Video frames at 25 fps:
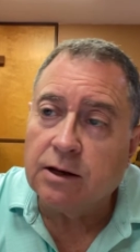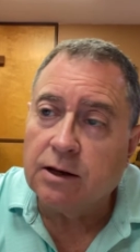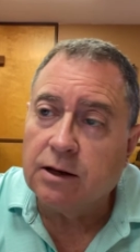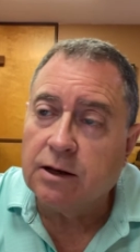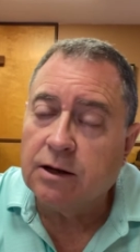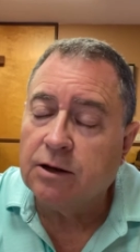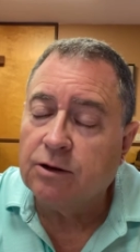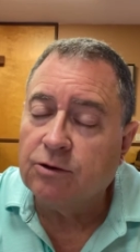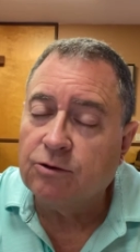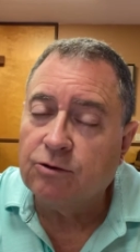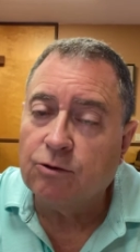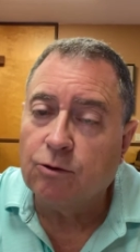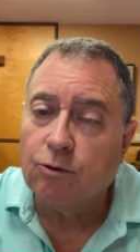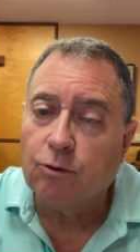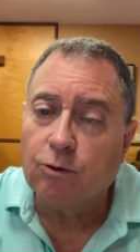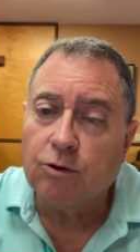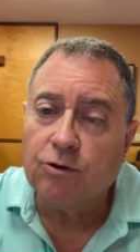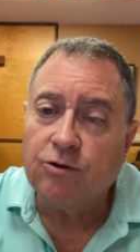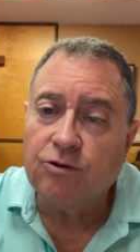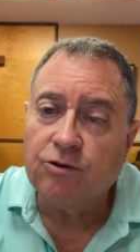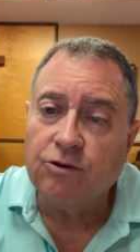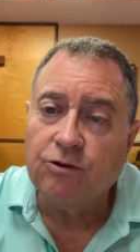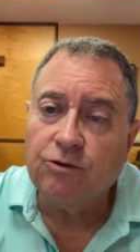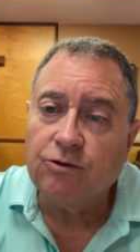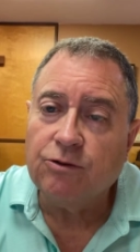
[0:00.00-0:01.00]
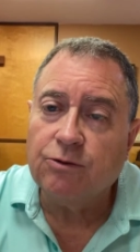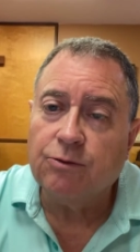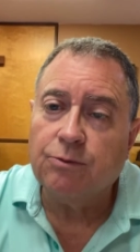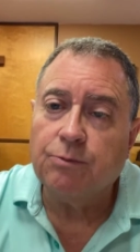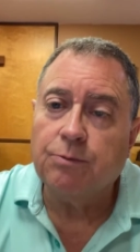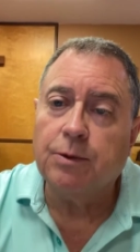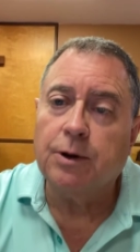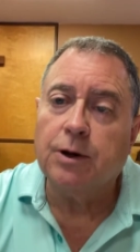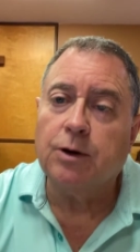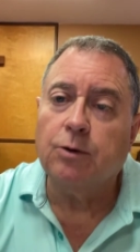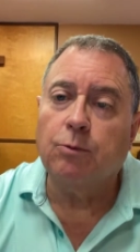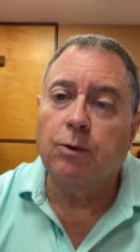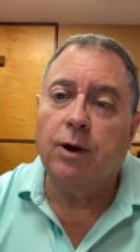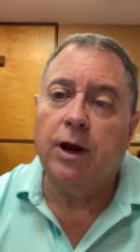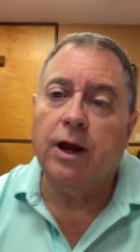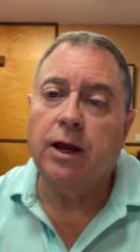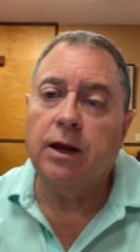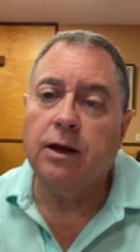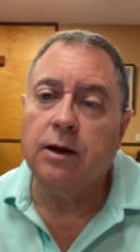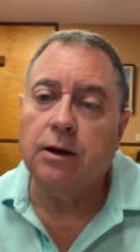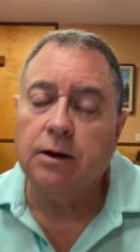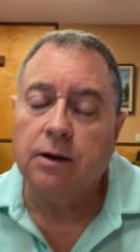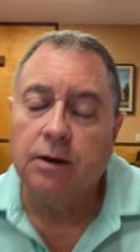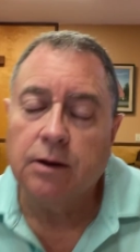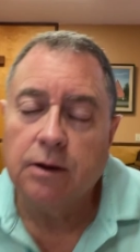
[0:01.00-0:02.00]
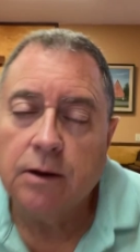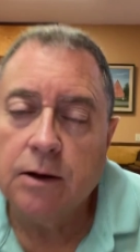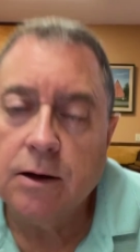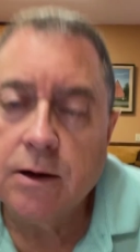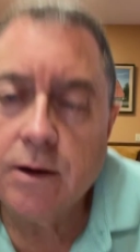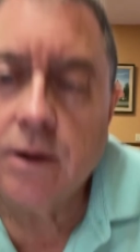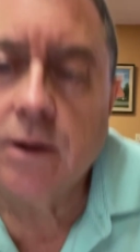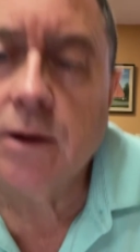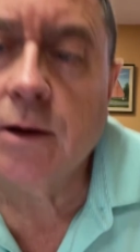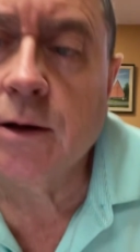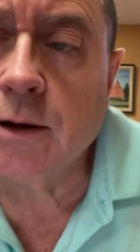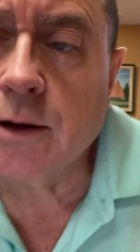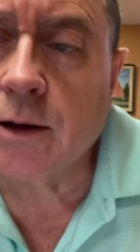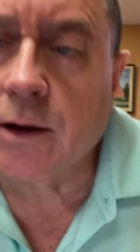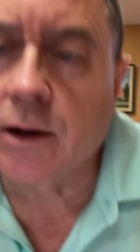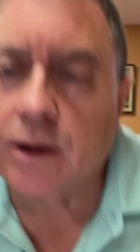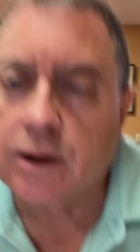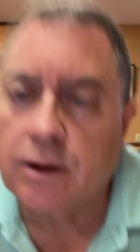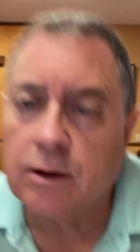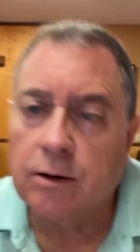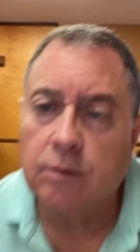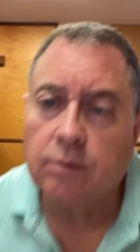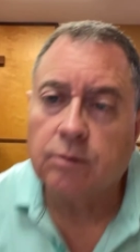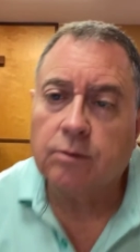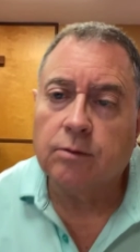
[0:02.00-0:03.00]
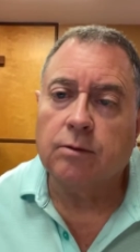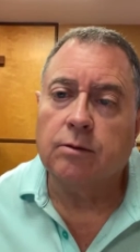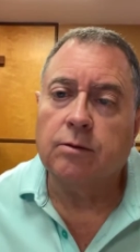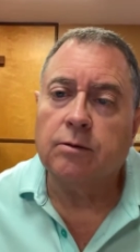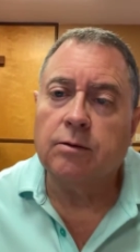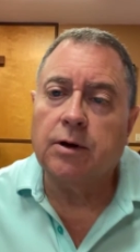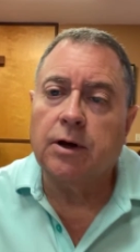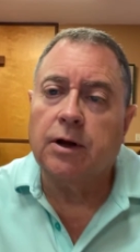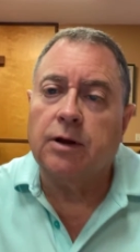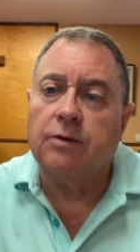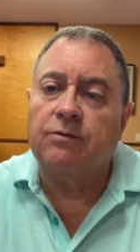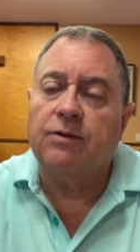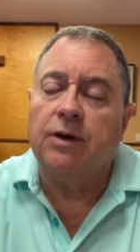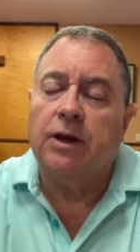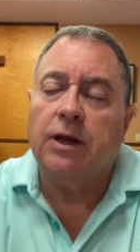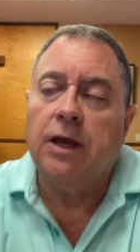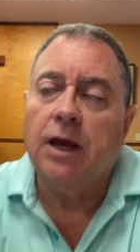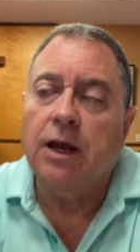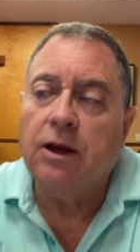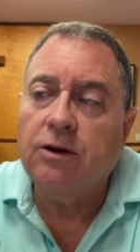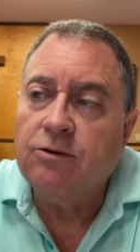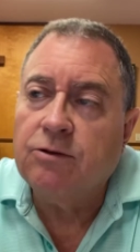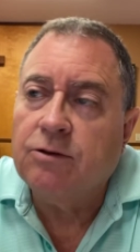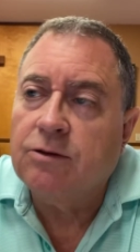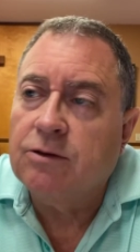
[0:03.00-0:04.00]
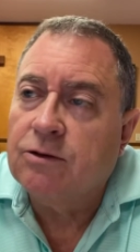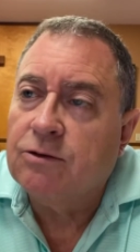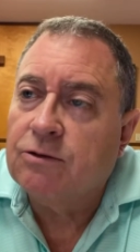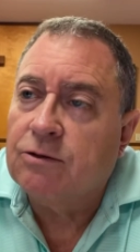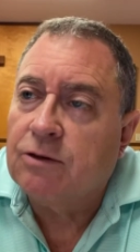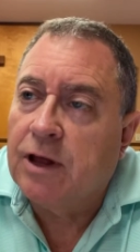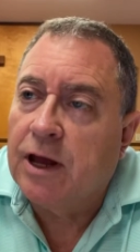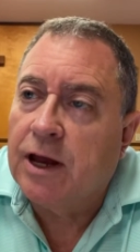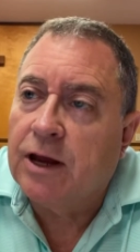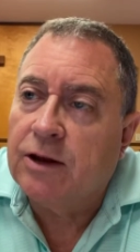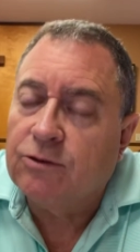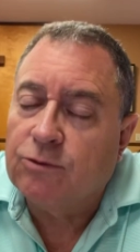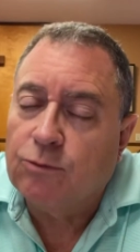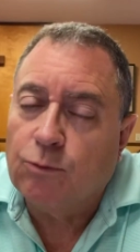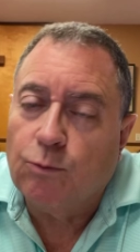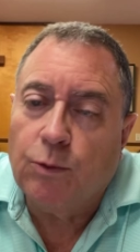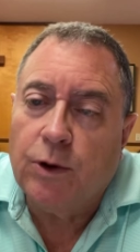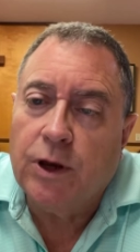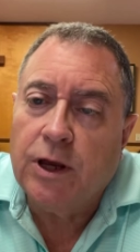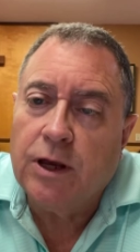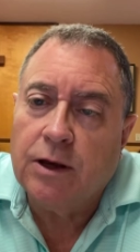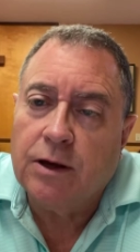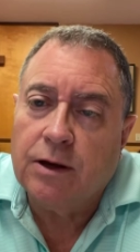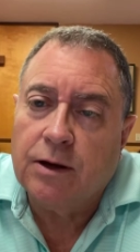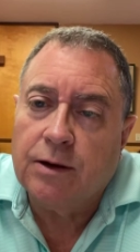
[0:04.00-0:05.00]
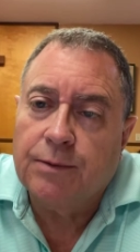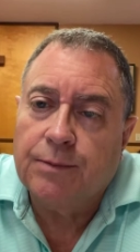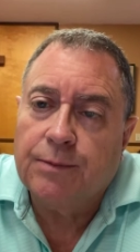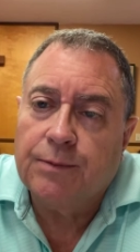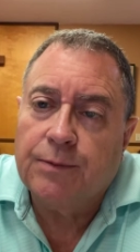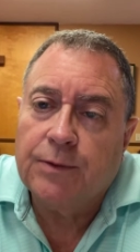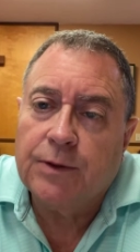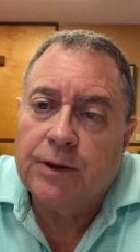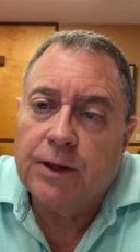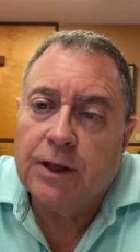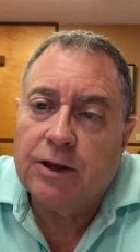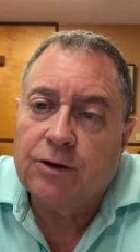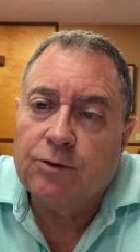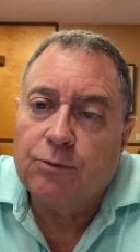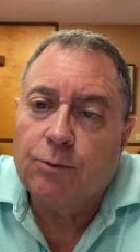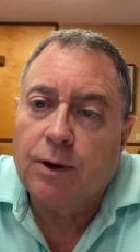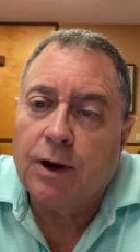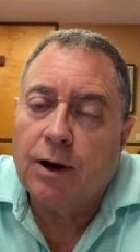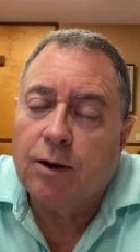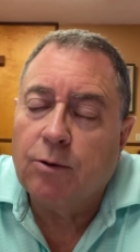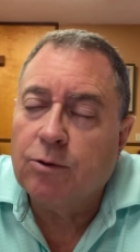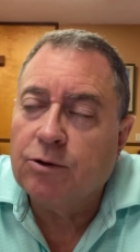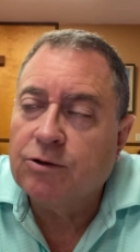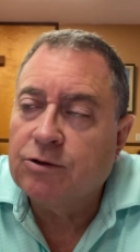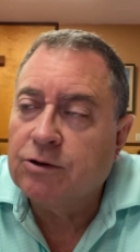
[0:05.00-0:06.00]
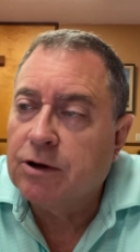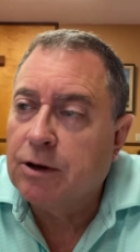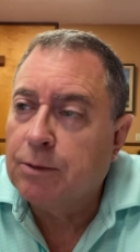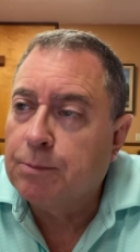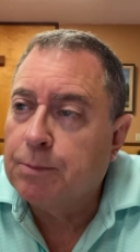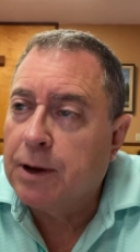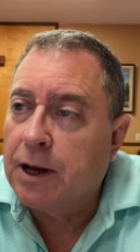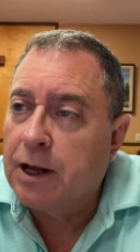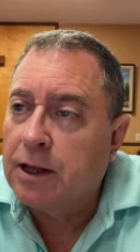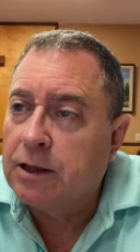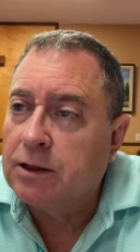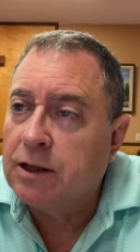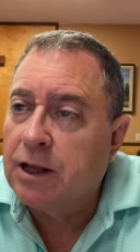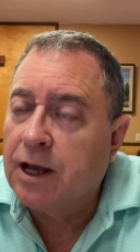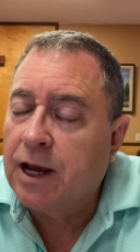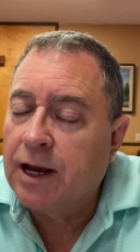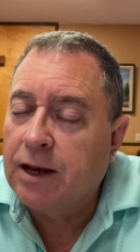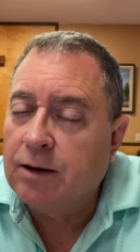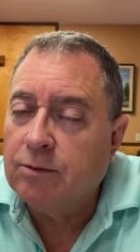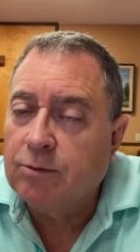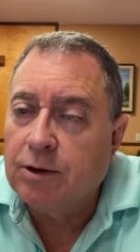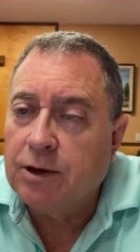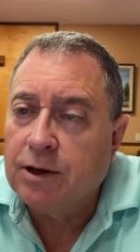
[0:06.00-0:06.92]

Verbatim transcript: It is gorgeous. Been away uh, on vacation this last week. That's why I wasn't up online.